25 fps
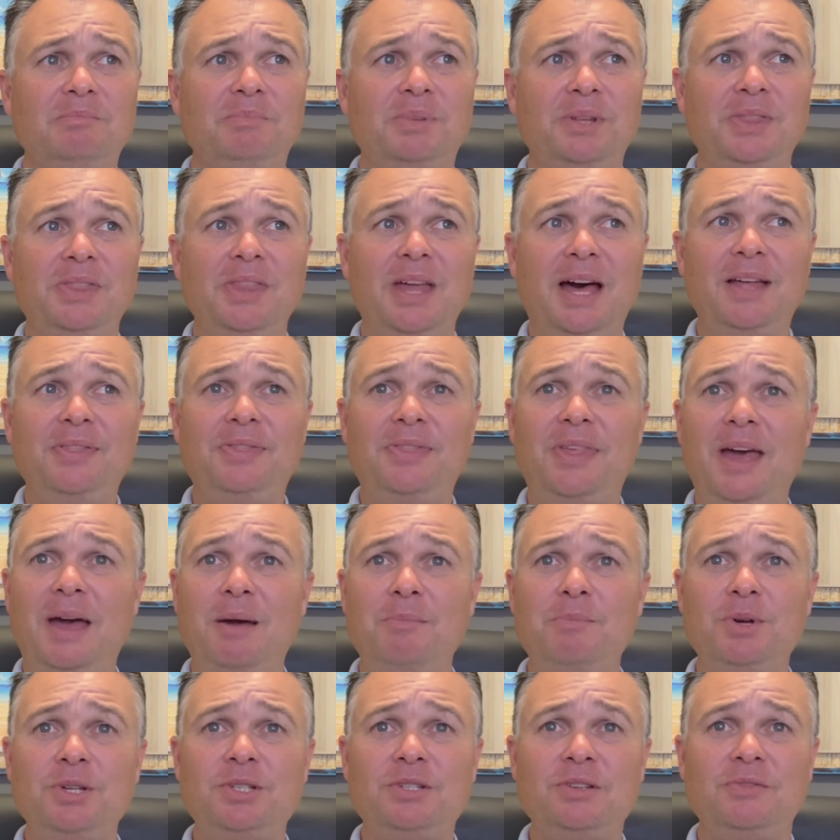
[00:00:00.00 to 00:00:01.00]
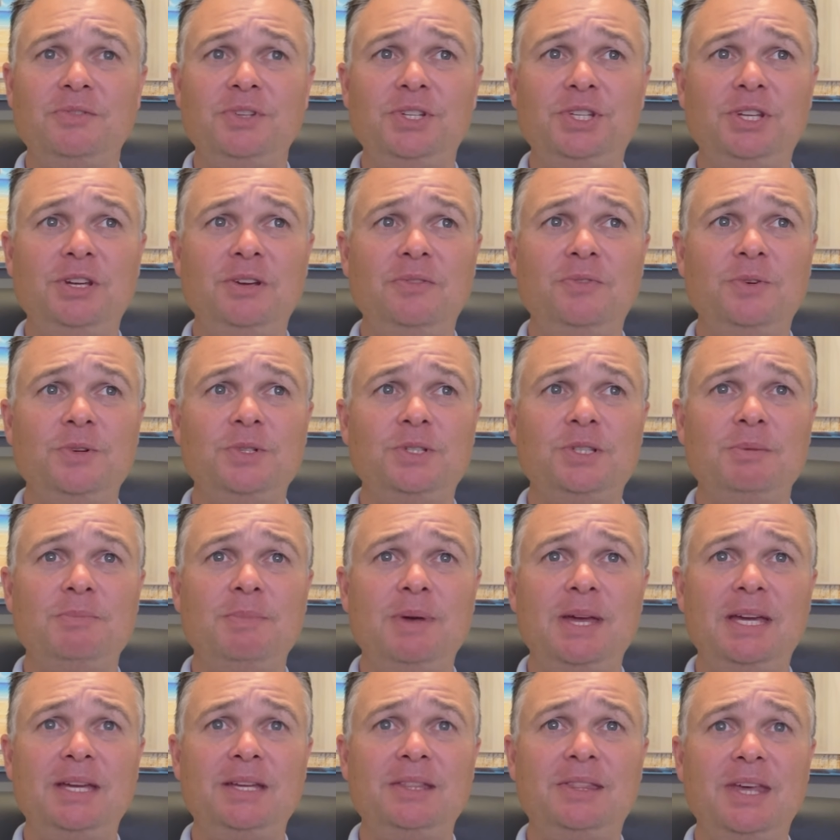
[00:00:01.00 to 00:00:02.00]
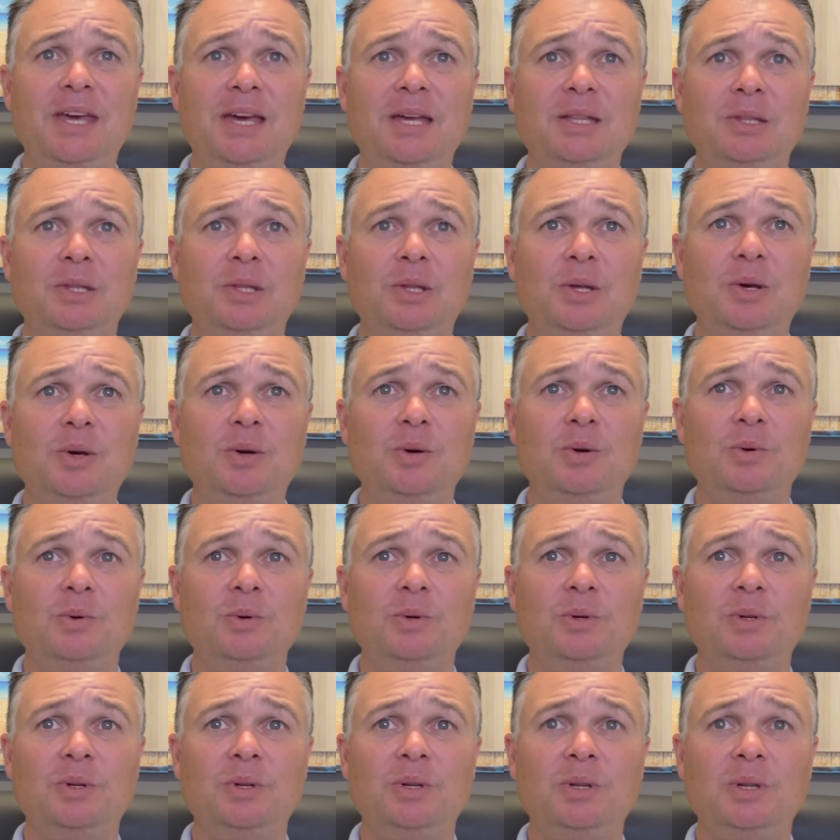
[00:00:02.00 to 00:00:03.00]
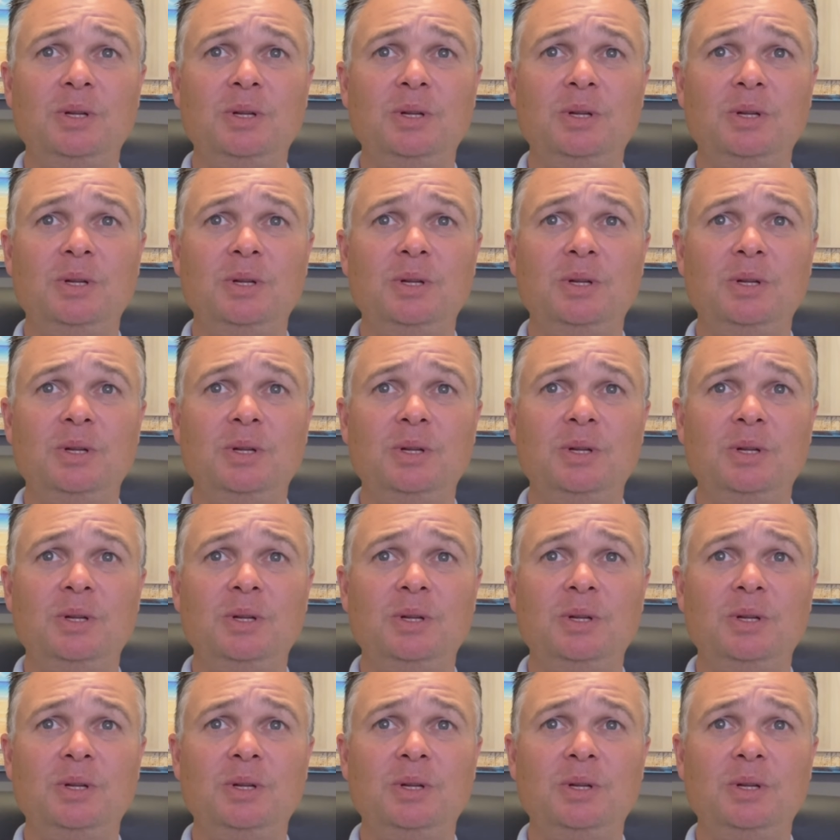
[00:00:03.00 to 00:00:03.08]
but not that much of a difference to make it that low.